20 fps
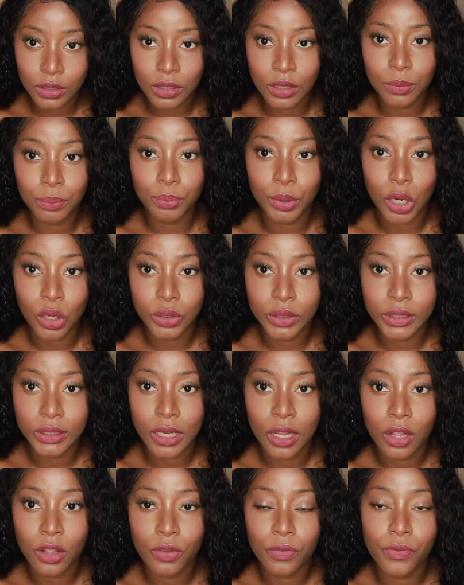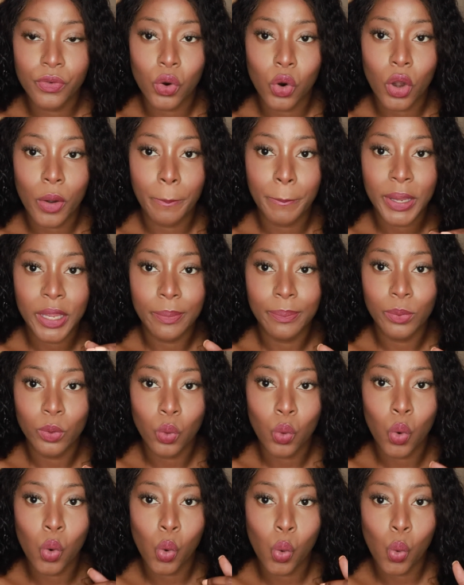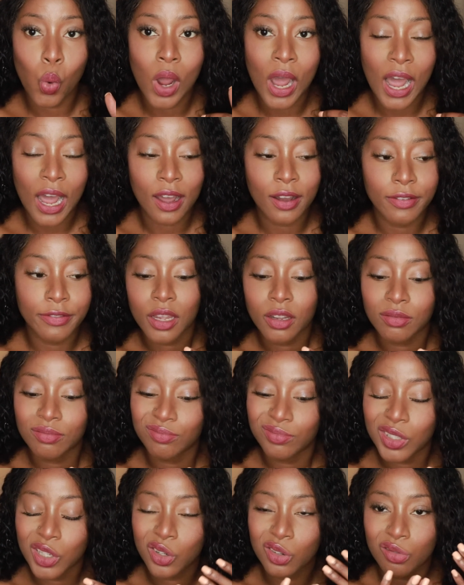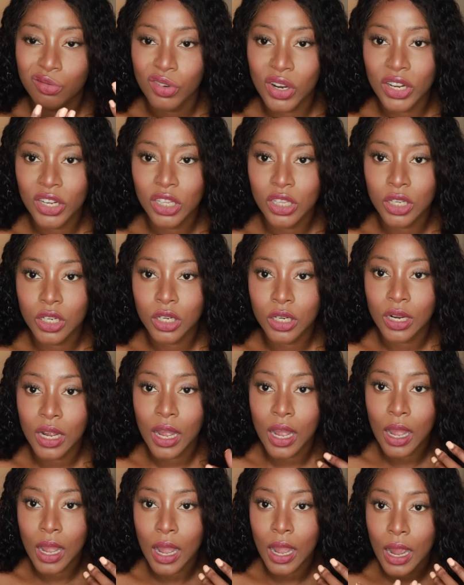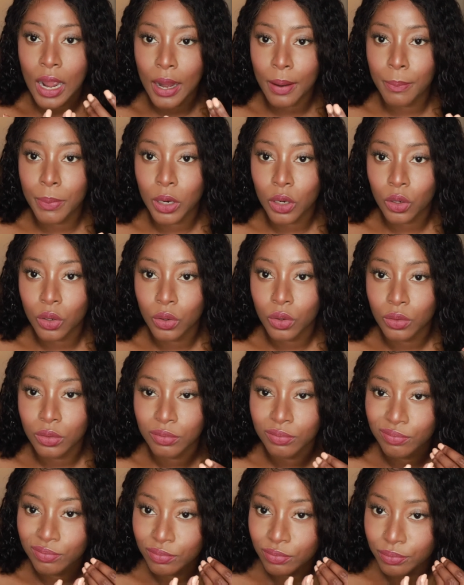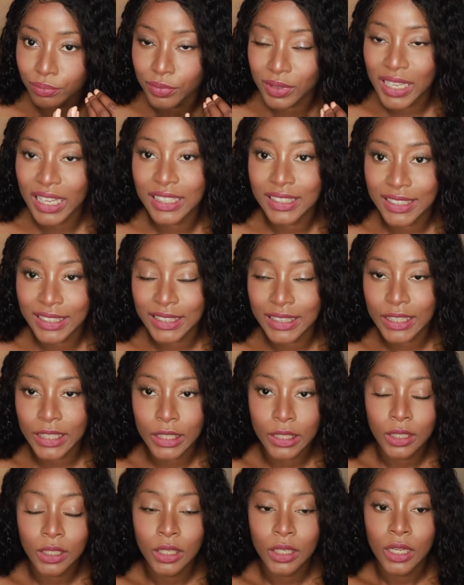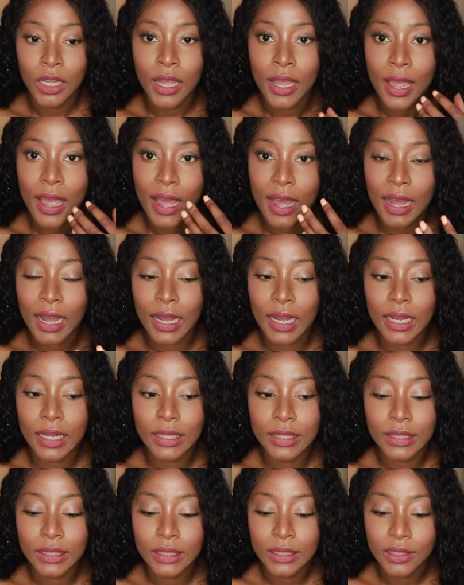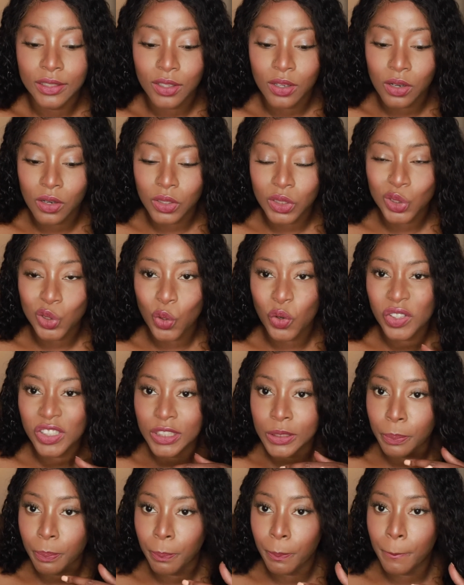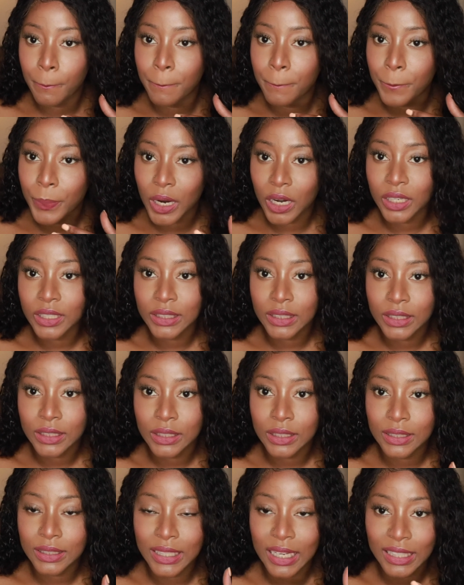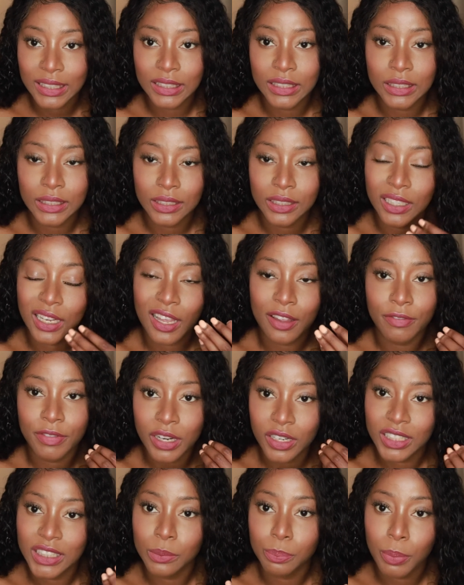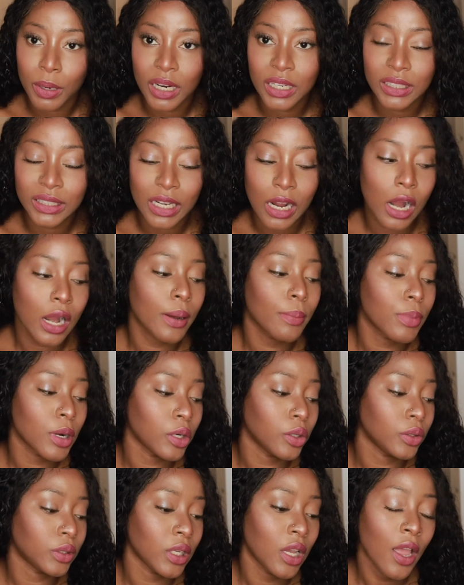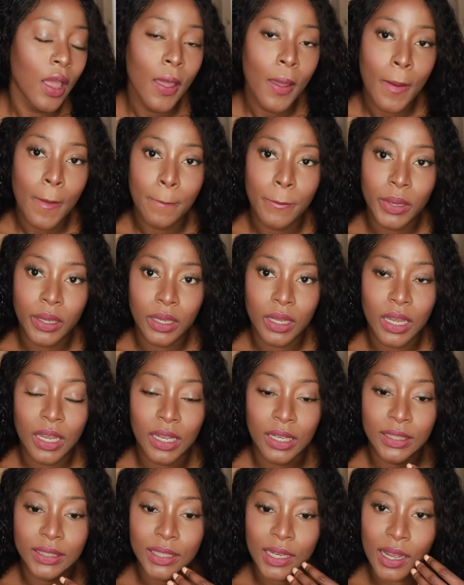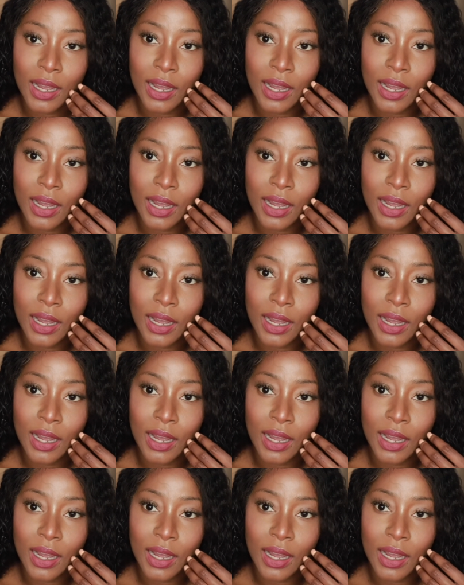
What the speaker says: brow gel for people who have, like, you know, regular eyebrow density and also sparse density, like very sparse eyebrows. Because